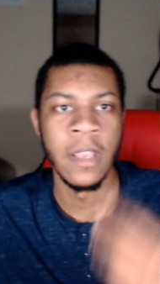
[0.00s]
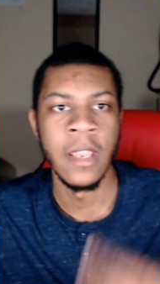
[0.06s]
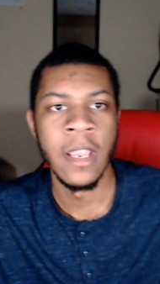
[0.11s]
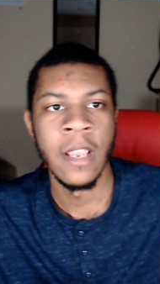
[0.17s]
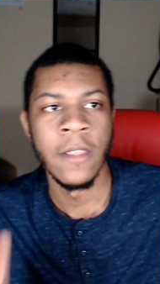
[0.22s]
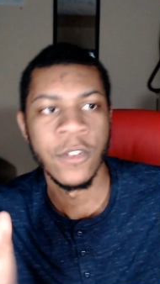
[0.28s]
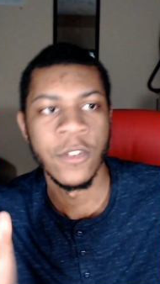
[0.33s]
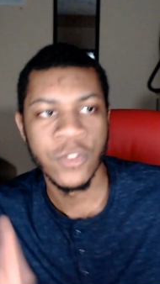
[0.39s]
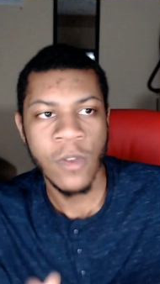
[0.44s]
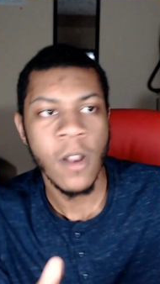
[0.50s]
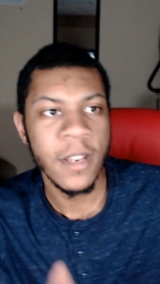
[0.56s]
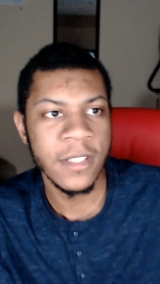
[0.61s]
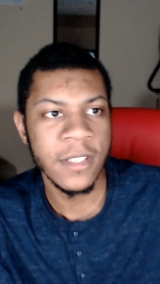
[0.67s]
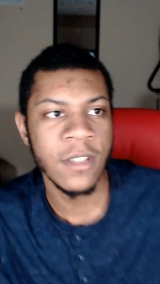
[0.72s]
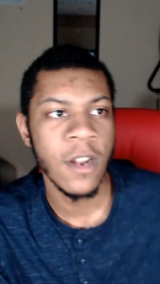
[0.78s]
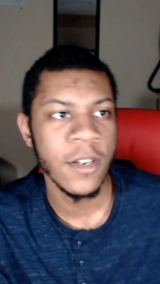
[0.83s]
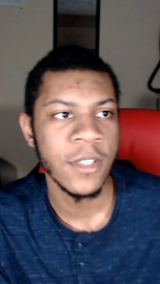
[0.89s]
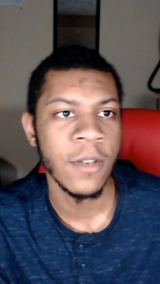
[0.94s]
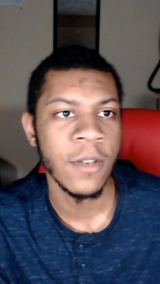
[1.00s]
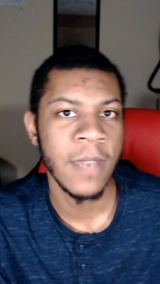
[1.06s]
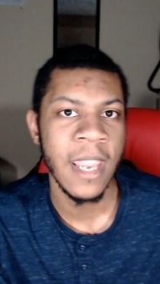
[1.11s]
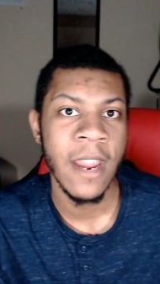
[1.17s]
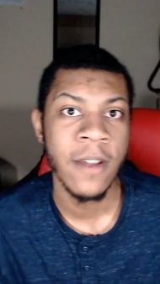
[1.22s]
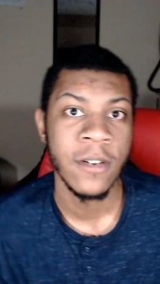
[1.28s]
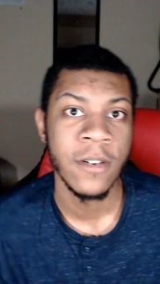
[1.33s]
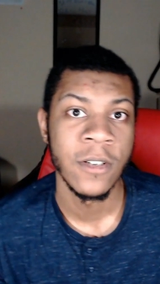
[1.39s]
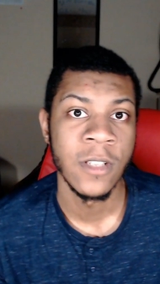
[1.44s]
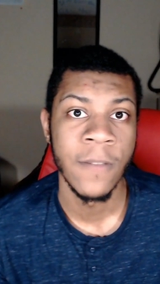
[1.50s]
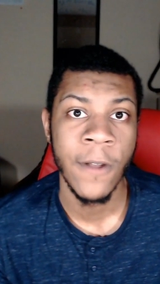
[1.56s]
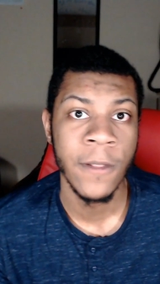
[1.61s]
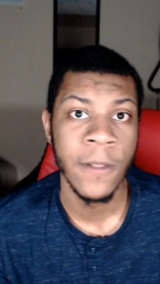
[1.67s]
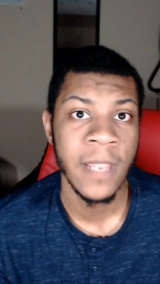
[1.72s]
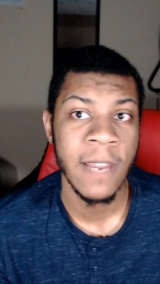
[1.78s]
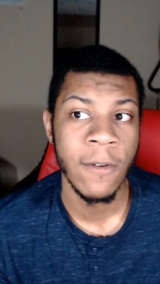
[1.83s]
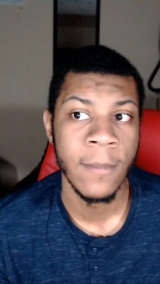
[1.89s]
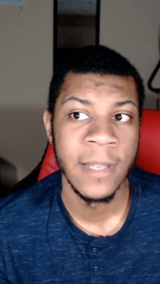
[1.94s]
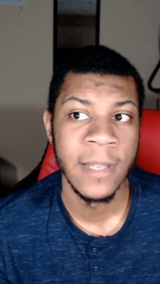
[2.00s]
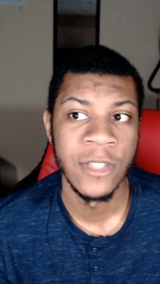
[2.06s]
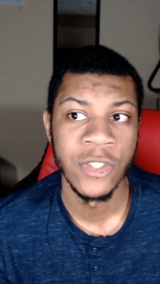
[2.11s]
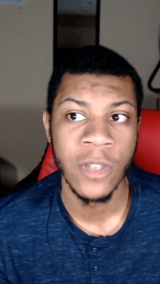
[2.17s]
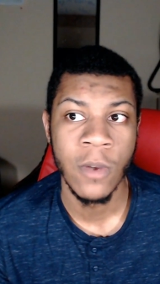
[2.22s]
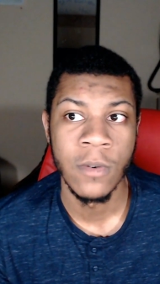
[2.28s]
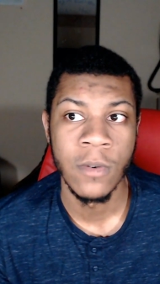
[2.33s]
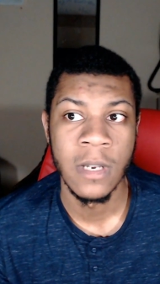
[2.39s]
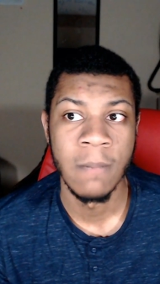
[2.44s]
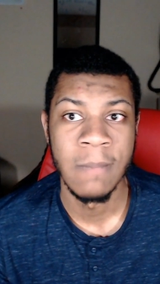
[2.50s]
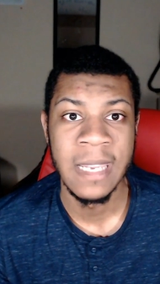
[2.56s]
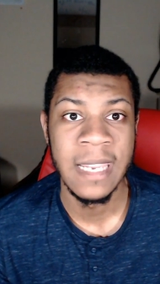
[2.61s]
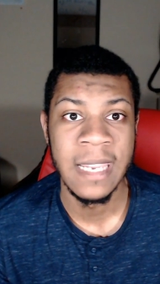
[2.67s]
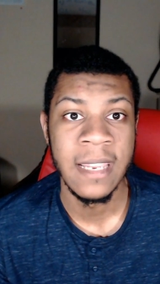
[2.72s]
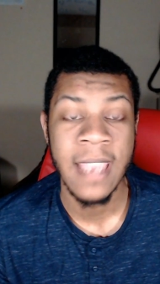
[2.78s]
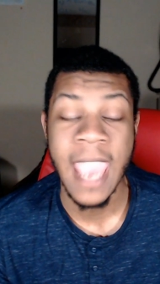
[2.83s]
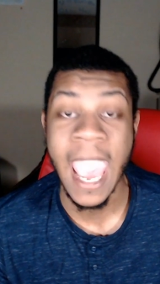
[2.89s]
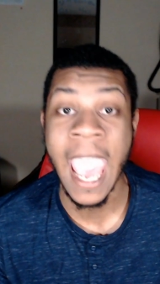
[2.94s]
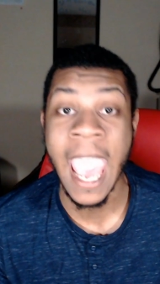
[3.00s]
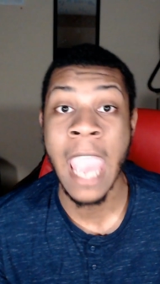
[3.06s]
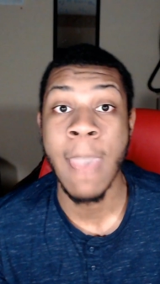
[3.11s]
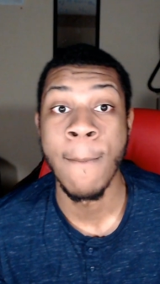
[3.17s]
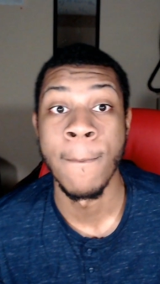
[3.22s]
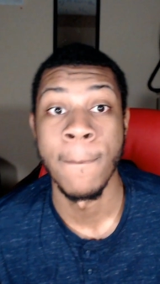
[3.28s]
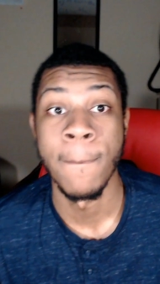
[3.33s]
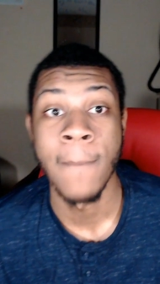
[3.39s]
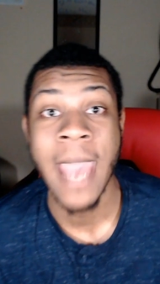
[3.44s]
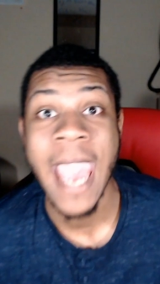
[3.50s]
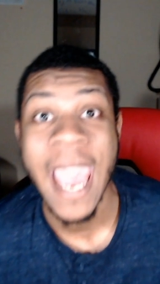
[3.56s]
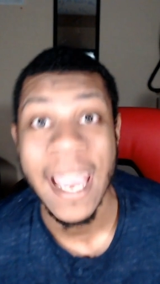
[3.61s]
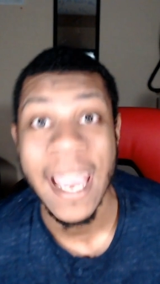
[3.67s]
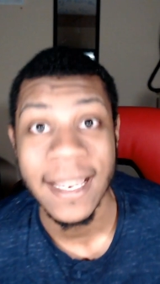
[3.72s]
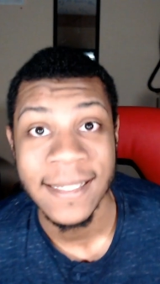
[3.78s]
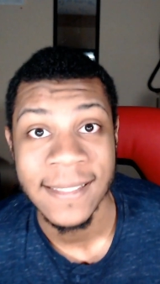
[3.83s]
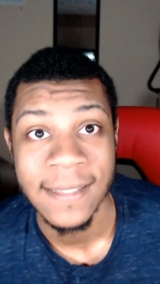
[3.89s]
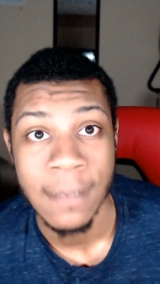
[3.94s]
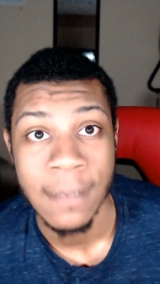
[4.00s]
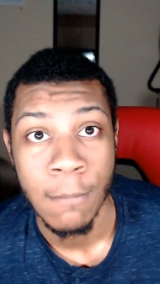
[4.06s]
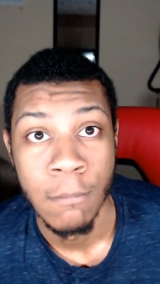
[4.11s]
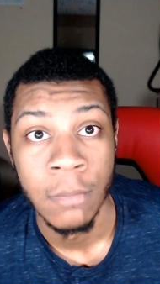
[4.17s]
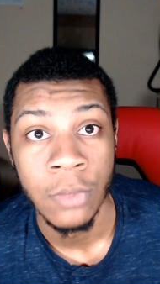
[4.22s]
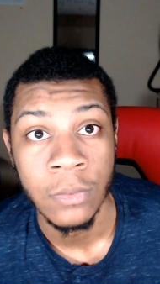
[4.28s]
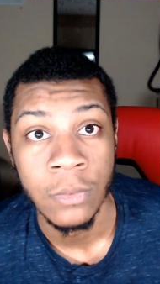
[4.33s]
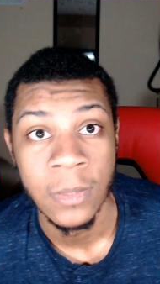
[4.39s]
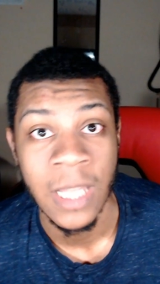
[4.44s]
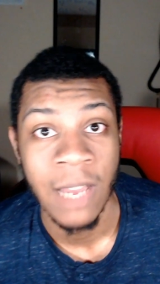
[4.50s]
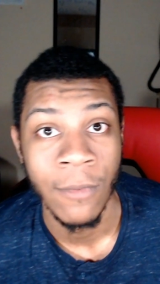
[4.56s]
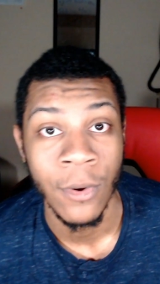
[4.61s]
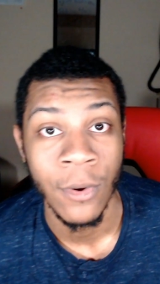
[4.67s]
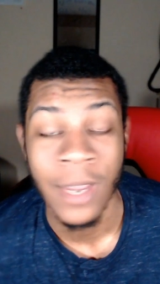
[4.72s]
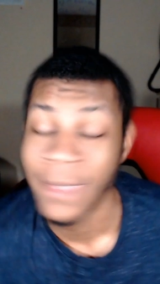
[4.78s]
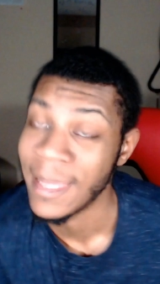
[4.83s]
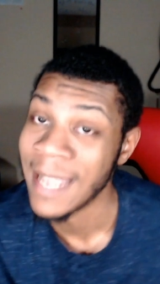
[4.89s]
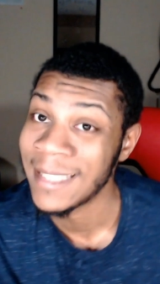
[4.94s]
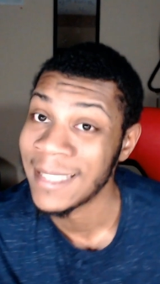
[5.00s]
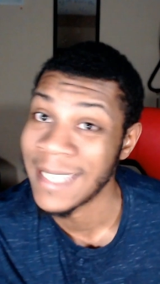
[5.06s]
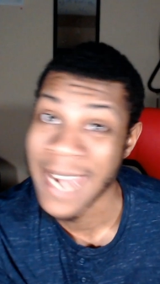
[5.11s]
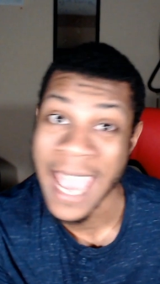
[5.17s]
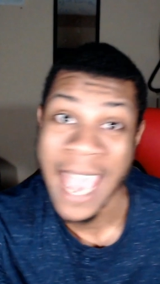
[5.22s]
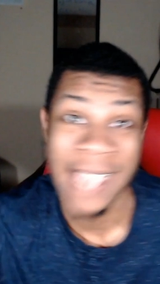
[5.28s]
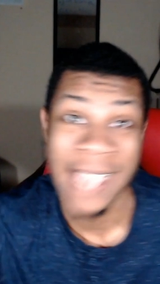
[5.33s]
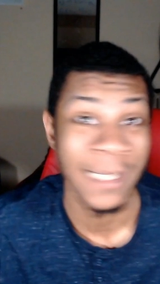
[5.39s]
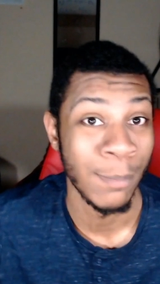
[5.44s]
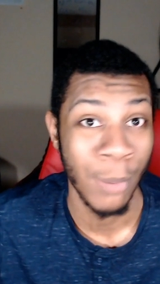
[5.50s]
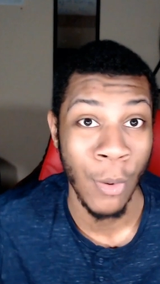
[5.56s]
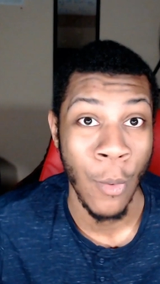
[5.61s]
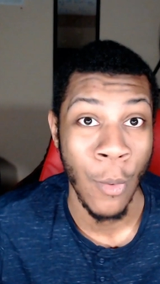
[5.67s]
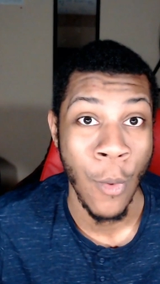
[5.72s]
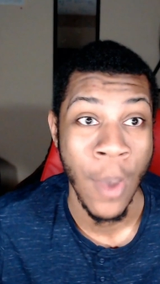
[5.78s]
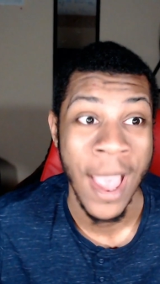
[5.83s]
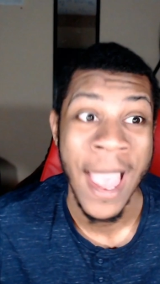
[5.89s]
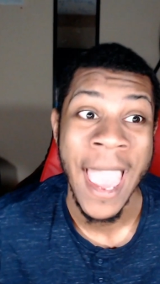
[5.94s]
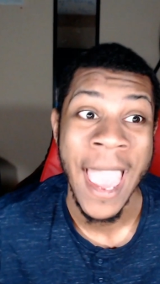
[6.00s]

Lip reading: the strongest Naruto characters have only ever been shown to be at max moon level, and that's an ass pull.